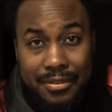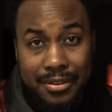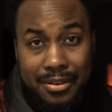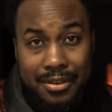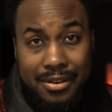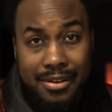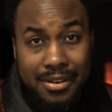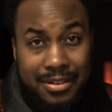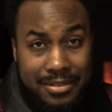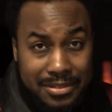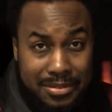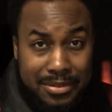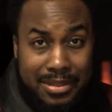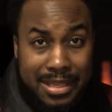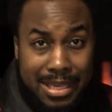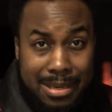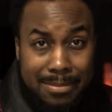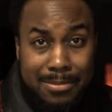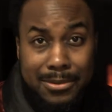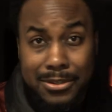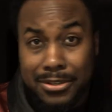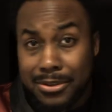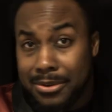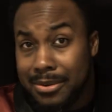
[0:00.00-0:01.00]
you're going to
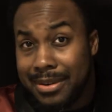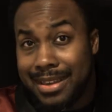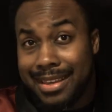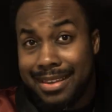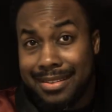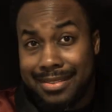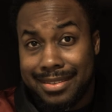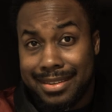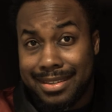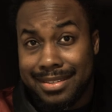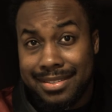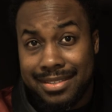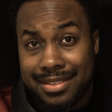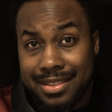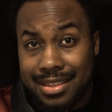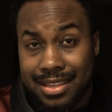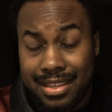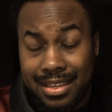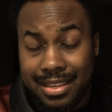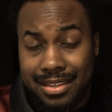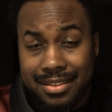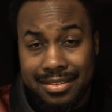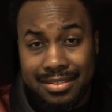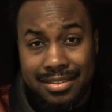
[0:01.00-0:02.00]
keep doing these
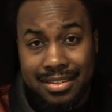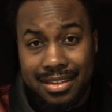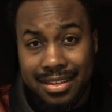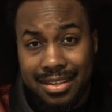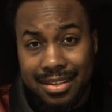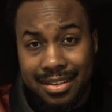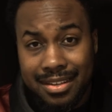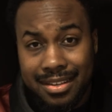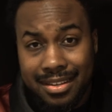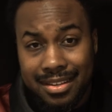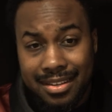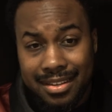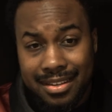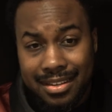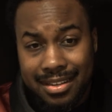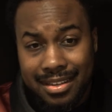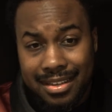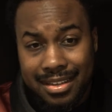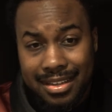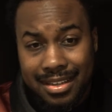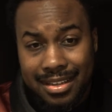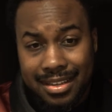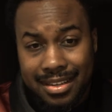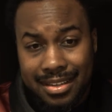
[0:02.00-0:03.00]
things.
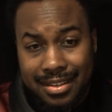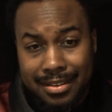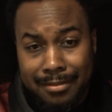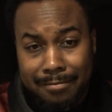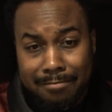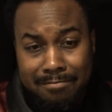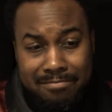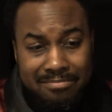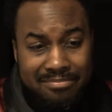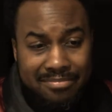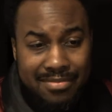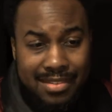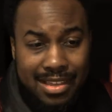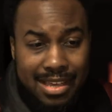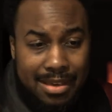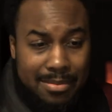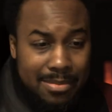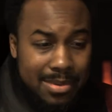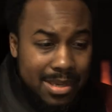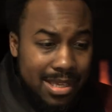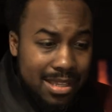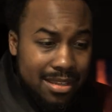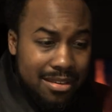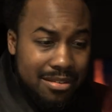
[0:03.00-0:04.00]

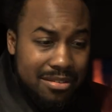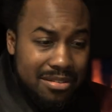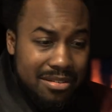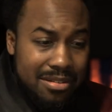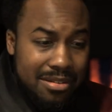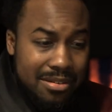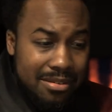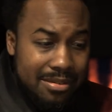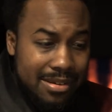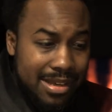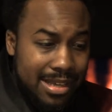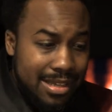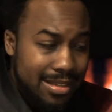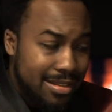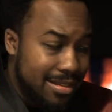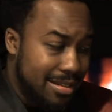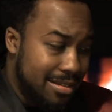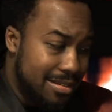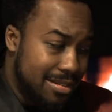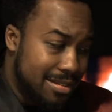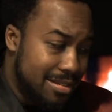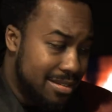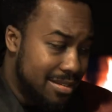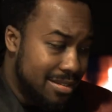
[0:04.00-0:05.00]
I mean, you
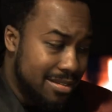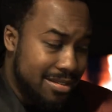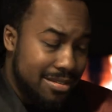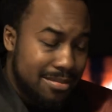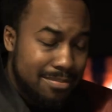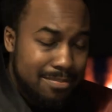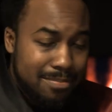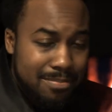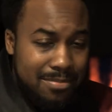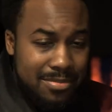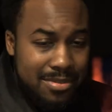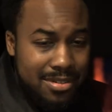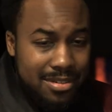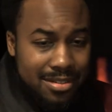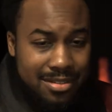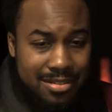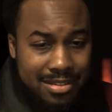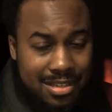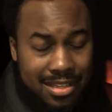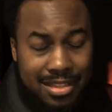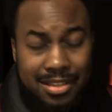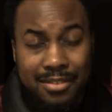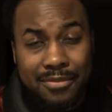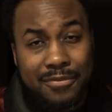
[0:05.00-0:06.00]
know,
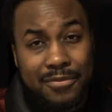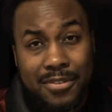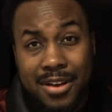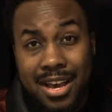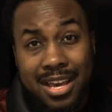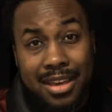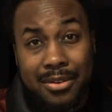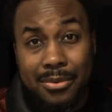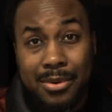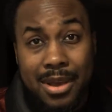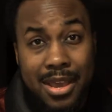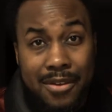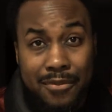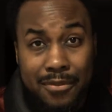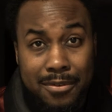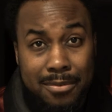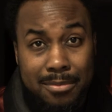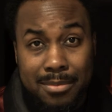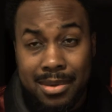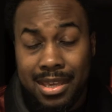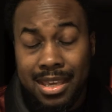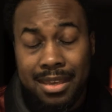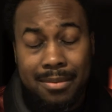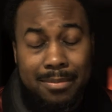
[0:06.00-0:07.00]
just get the fuck away
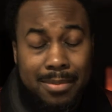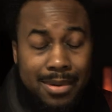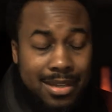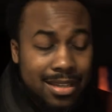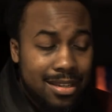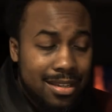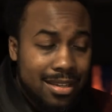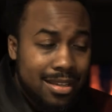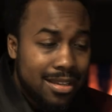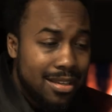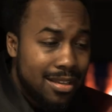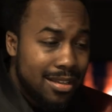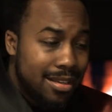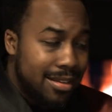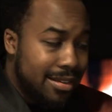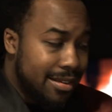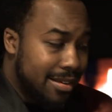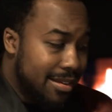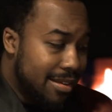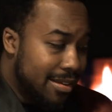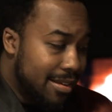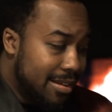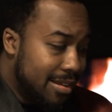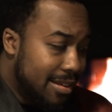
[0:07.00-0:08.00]
from me, but...
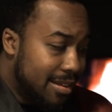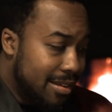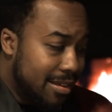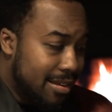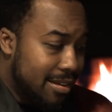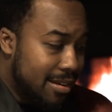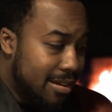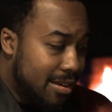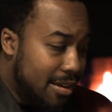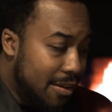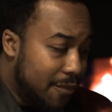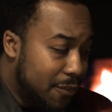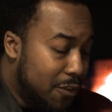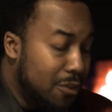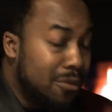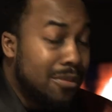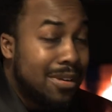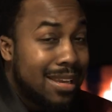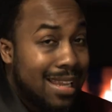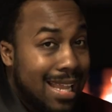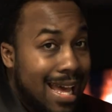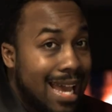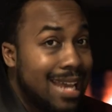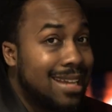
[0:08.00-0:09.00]
You know, if
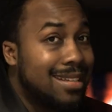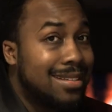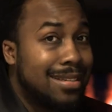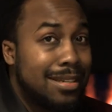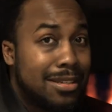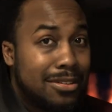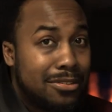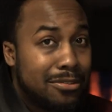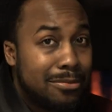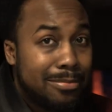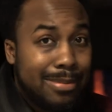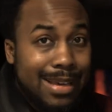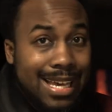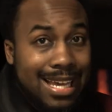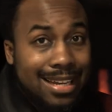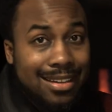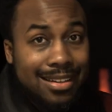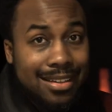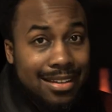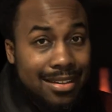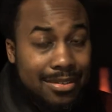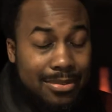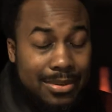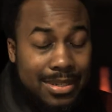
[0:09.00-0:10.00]
you'd like to do
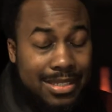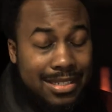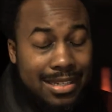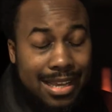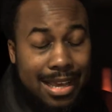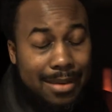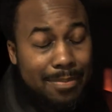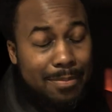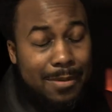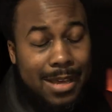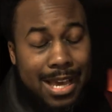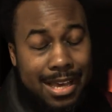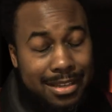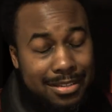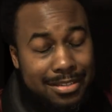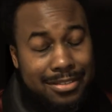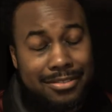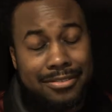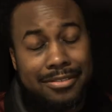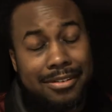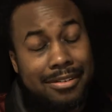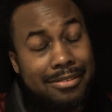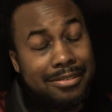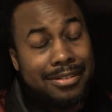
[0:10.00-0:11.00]
better, which I
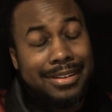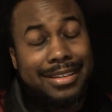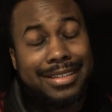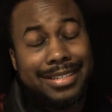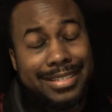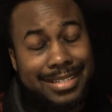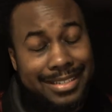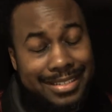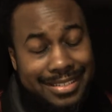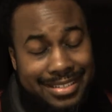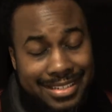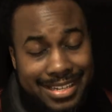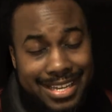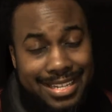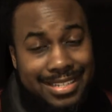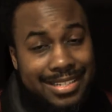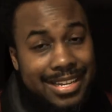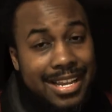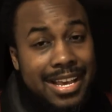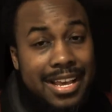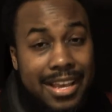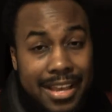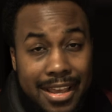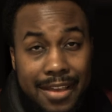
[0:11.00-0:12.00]
strongly
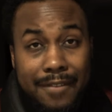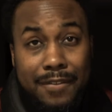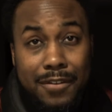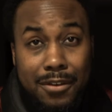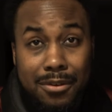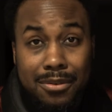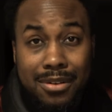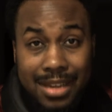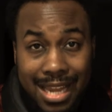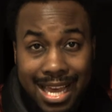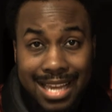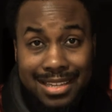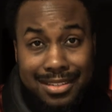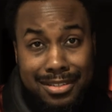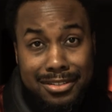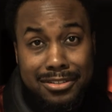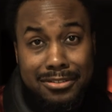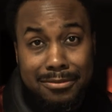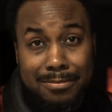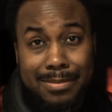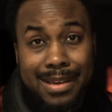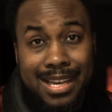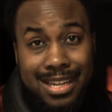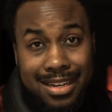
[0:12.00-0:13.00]
suggest, if you'd like to
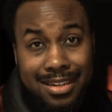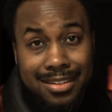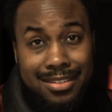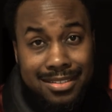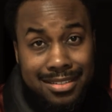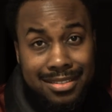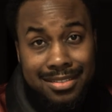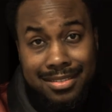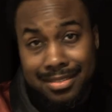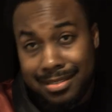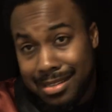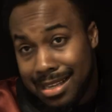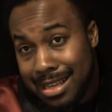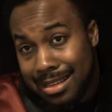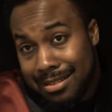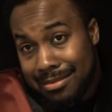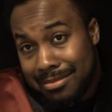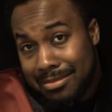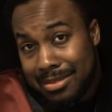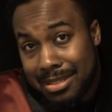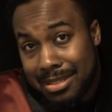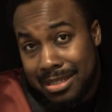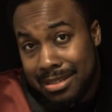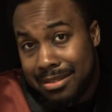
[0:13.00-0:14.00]
do better, just,
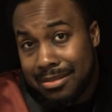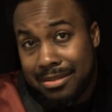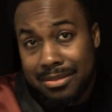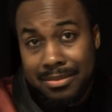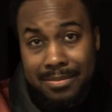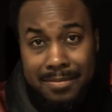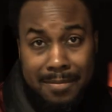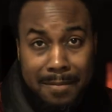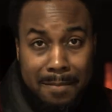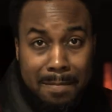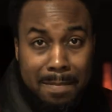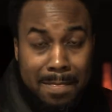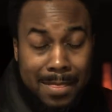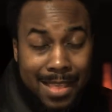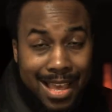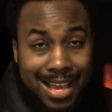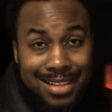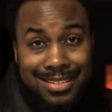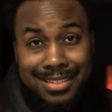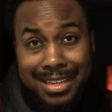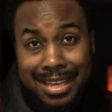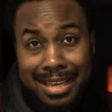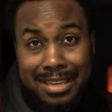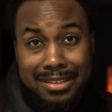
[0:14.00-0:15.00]
you know,
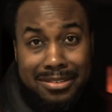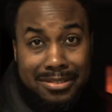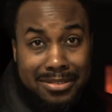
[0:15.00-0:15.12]
educate